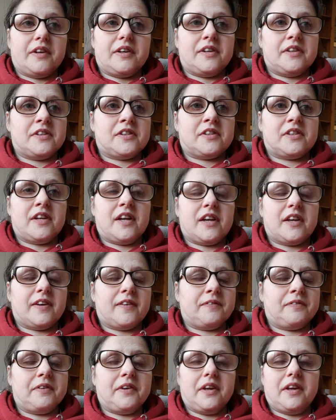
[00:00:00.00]
It's like a
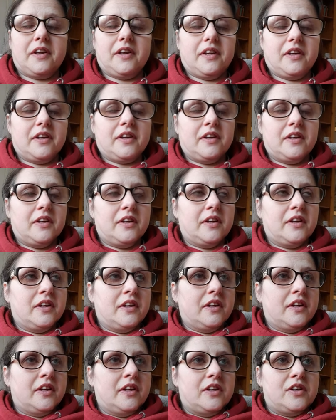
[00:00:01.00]
thing.
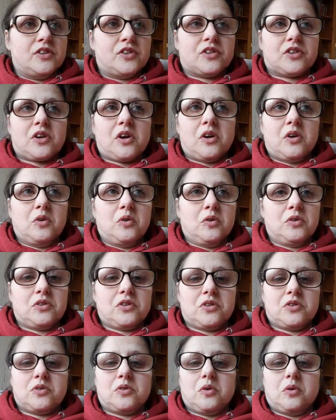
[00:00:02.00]
She's got loads
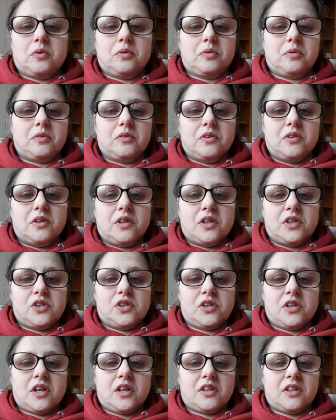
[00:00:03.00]
of stuff.
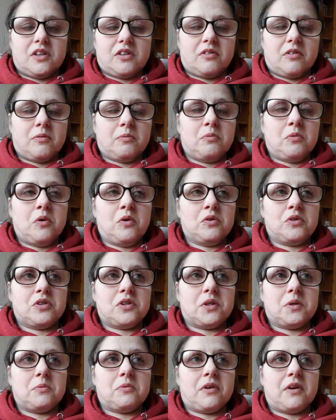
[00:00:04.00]
And most of
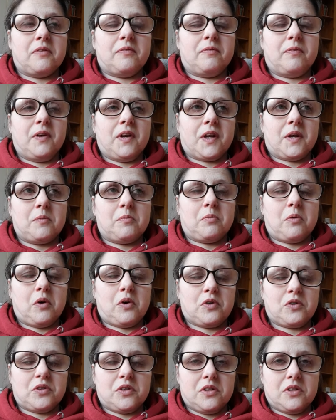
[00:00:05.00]
them are in flicking
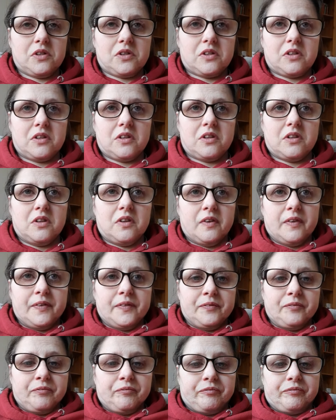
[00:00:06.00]
boxes.
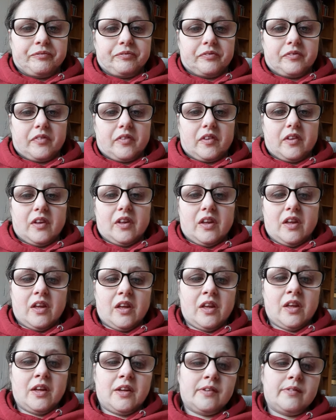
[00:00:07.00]

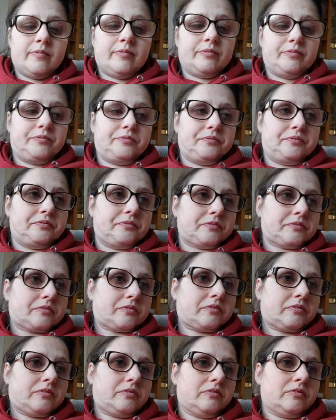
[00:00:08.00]

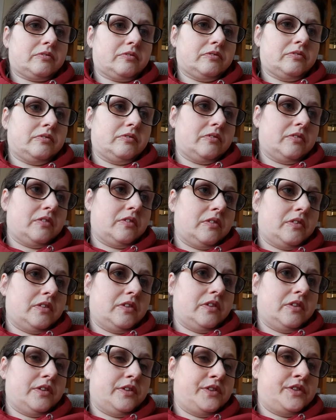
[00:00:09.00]

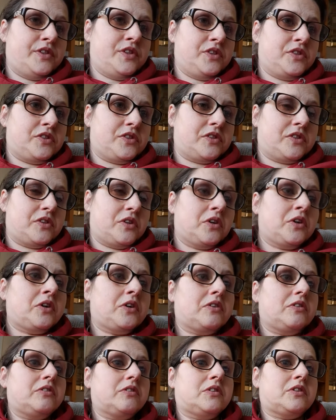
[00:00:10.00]
She's
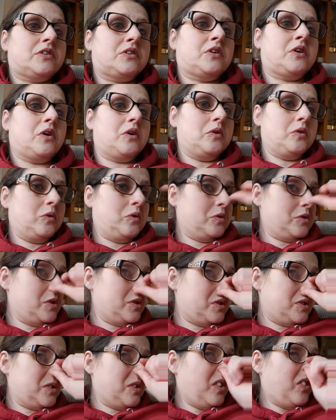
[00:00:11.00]
got loads of
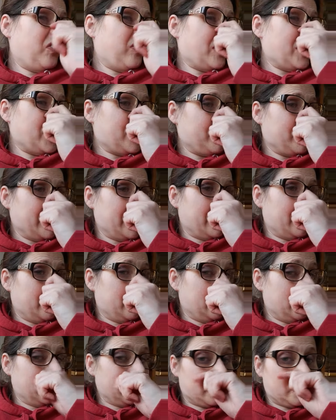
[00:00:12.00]
stuff. And I mean
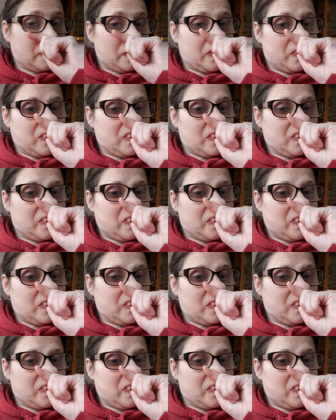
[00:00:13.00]
loads.